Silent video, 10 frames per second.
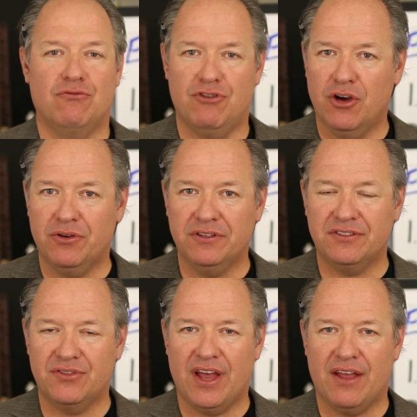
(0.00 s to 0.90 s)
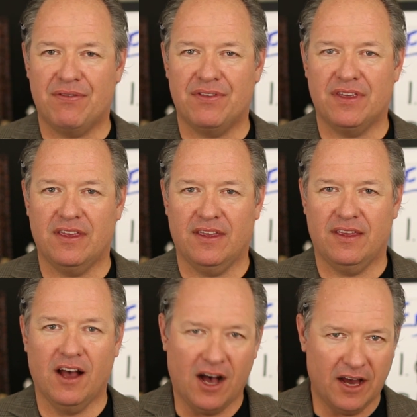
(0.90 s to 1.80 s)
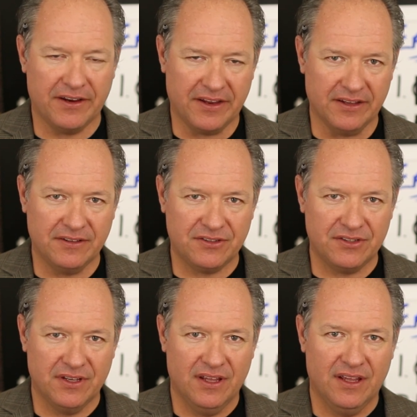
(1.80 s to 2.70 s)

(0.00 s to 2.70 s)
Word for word: notice that the audience